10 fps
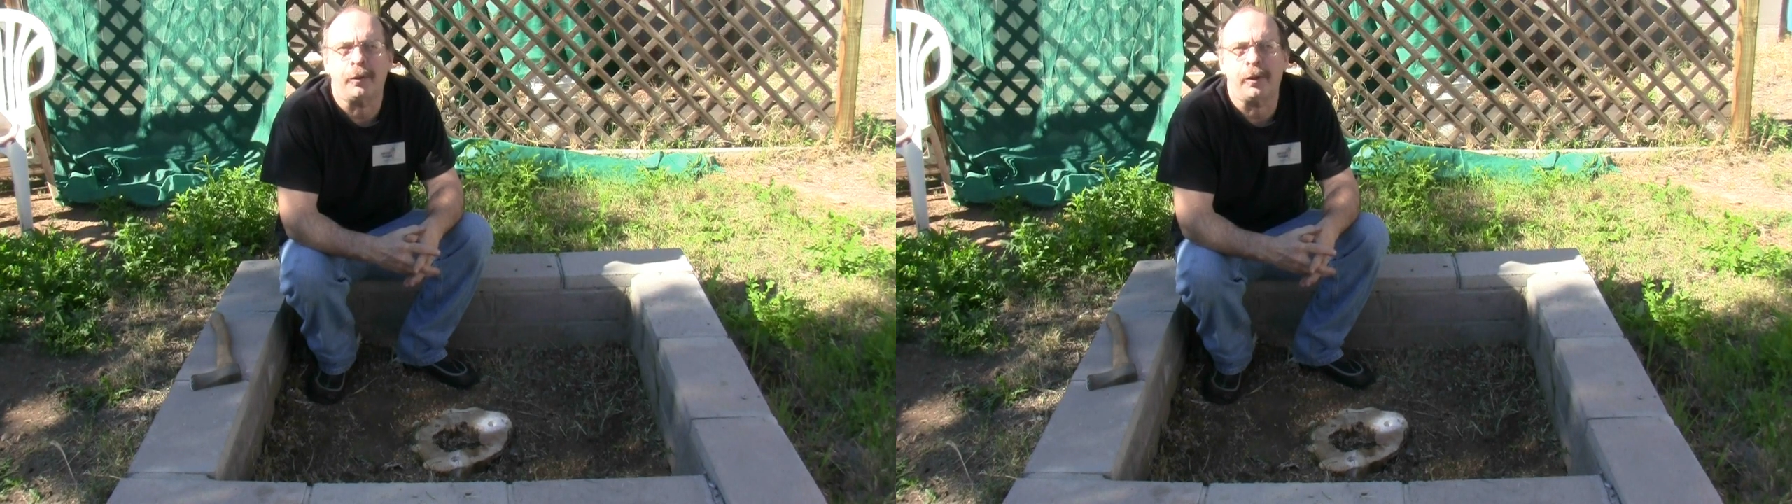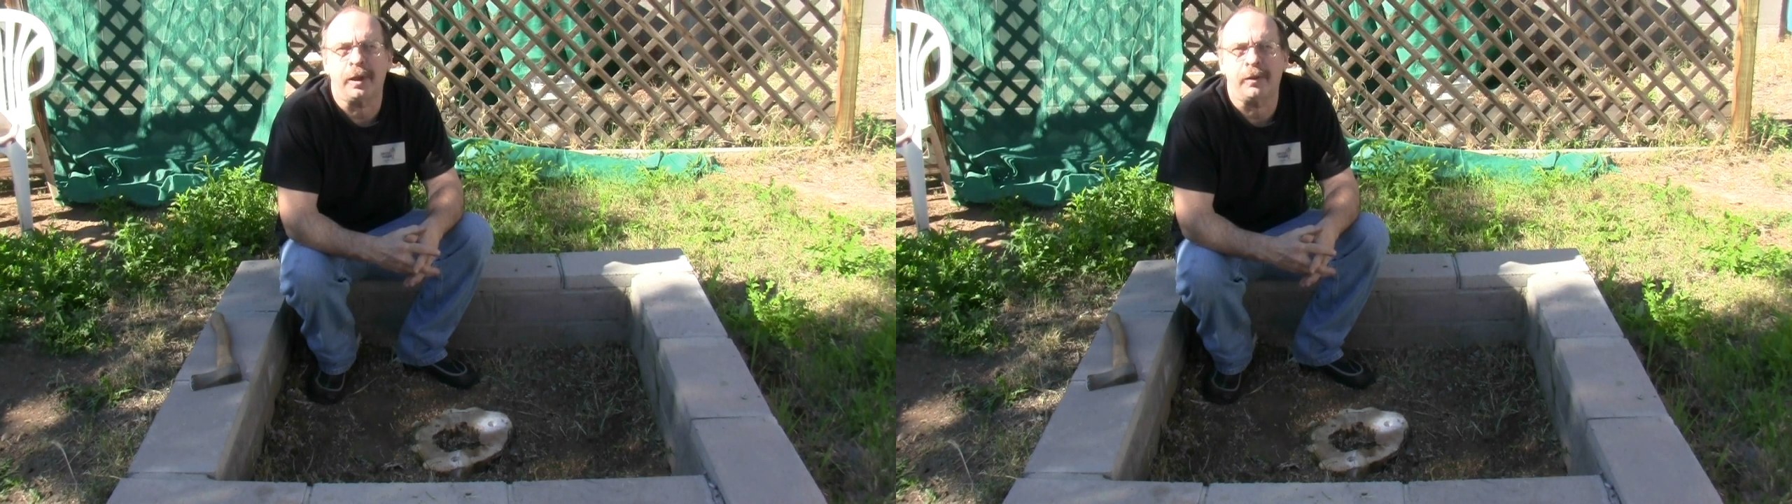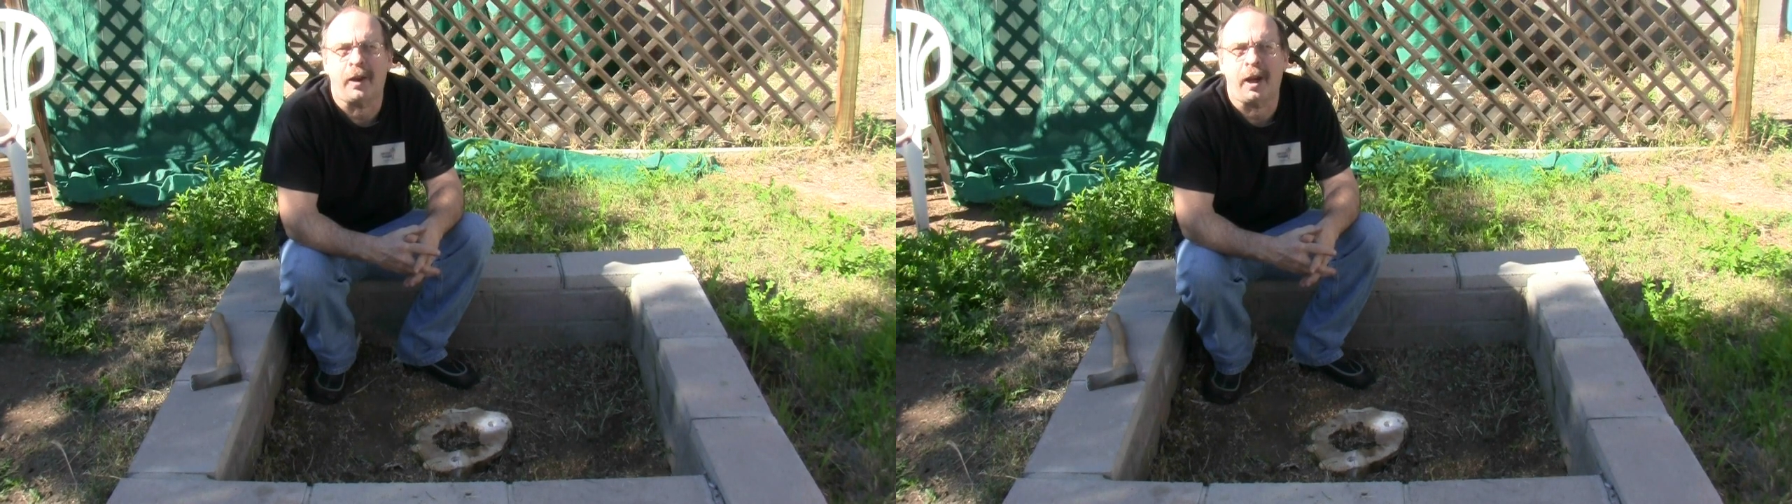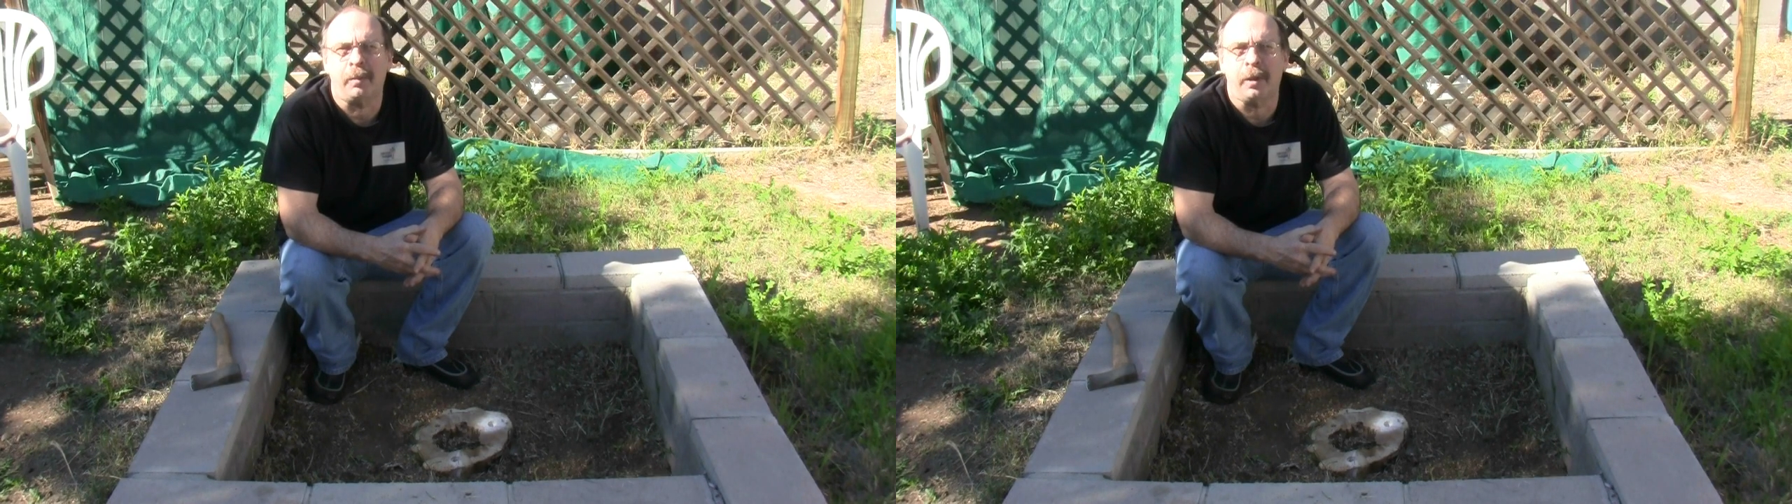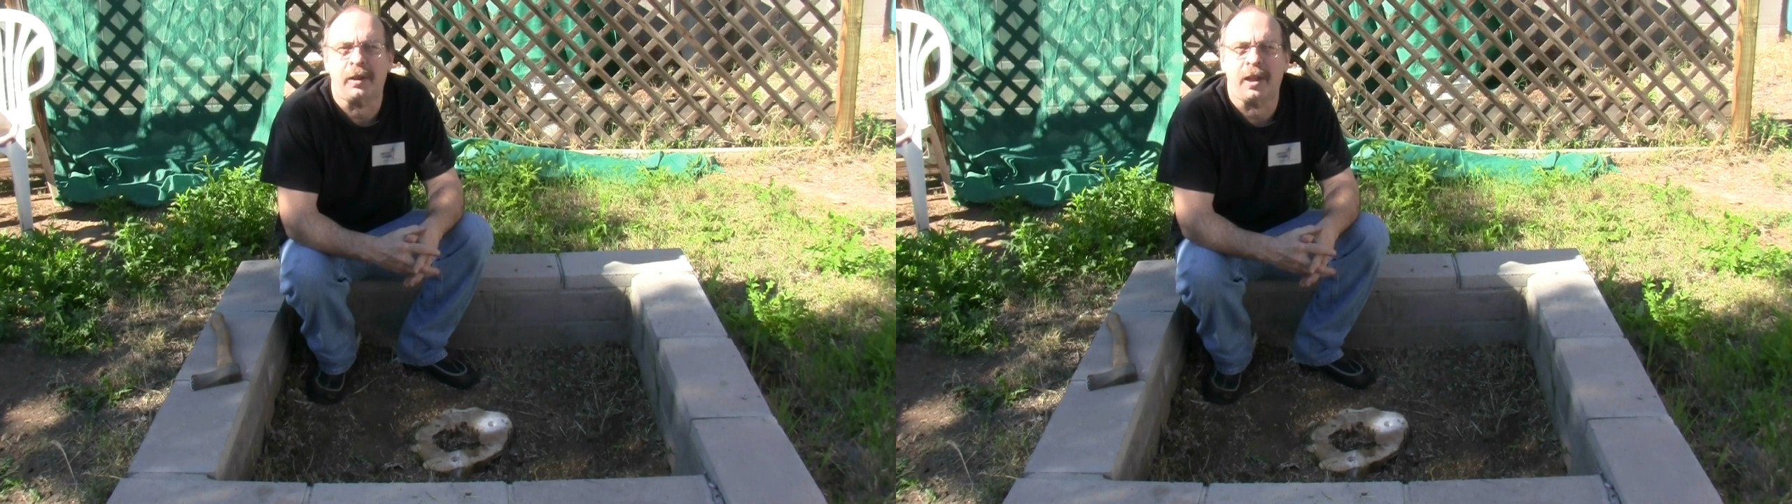for the
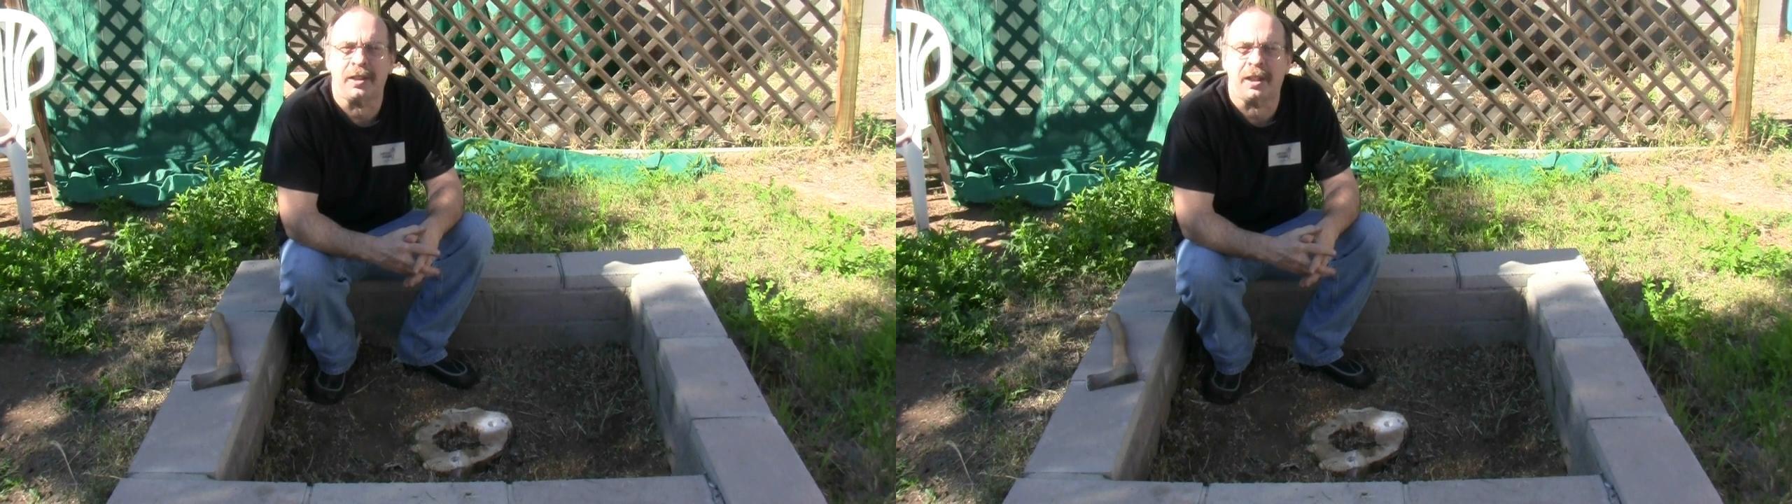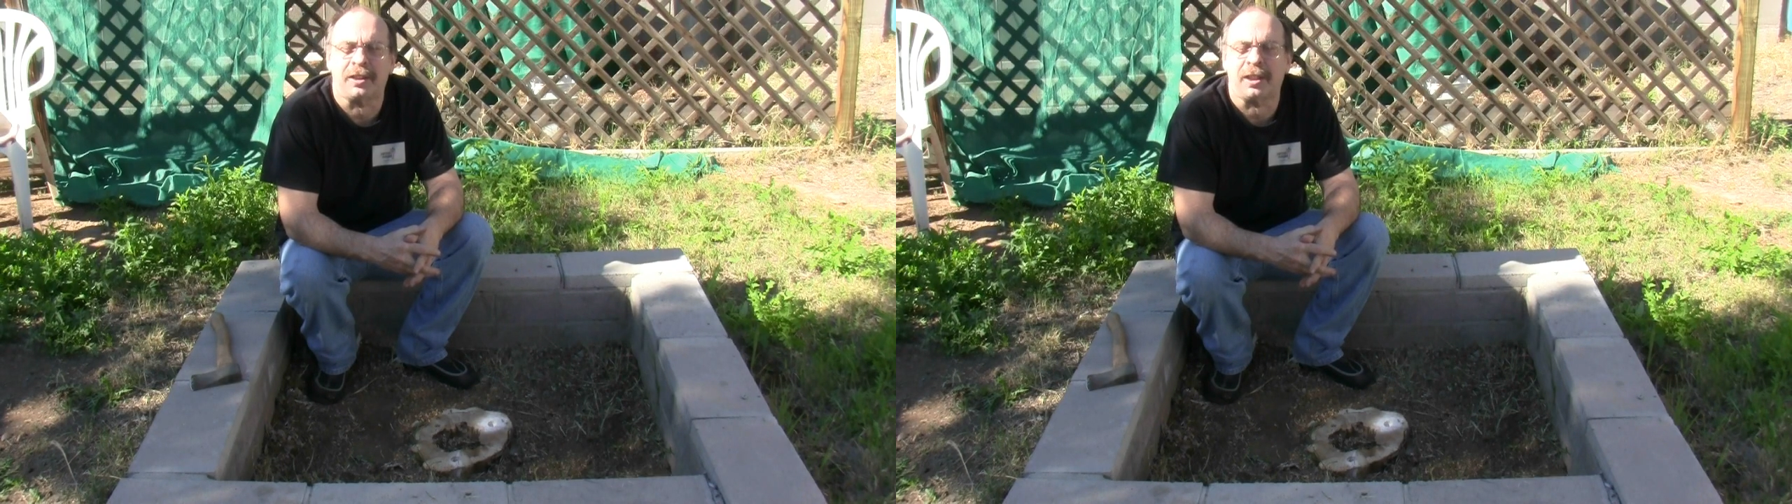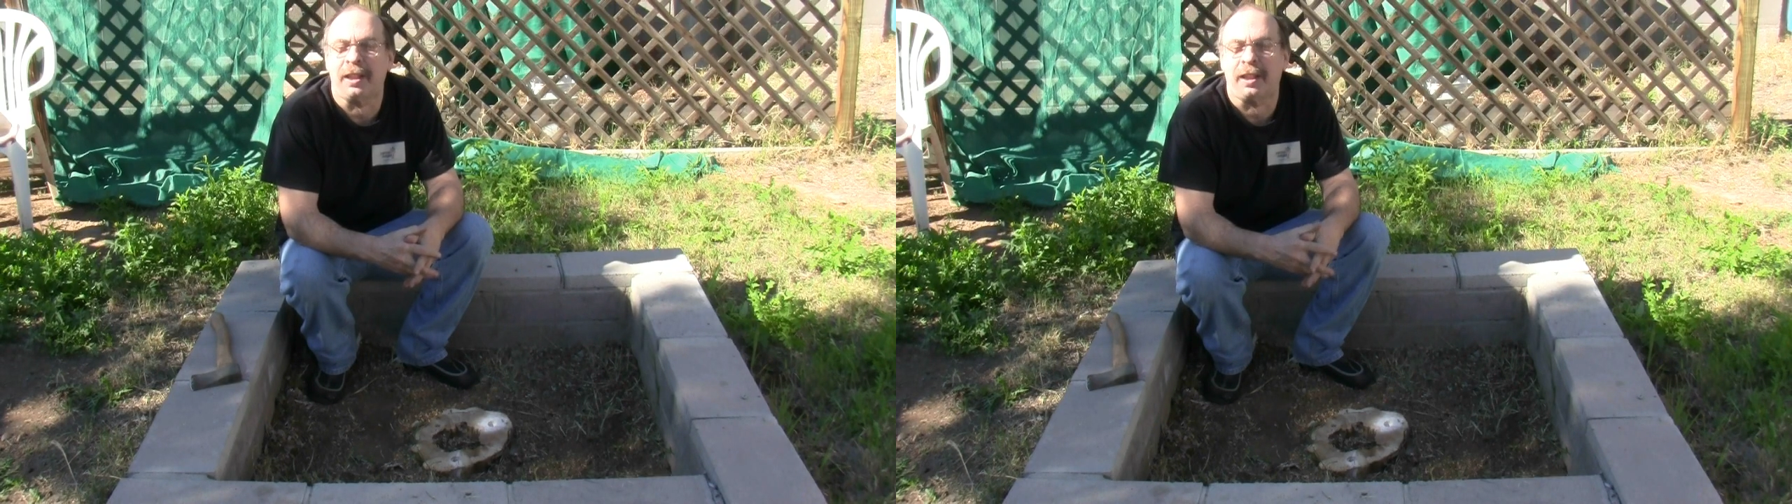environment than, let's say,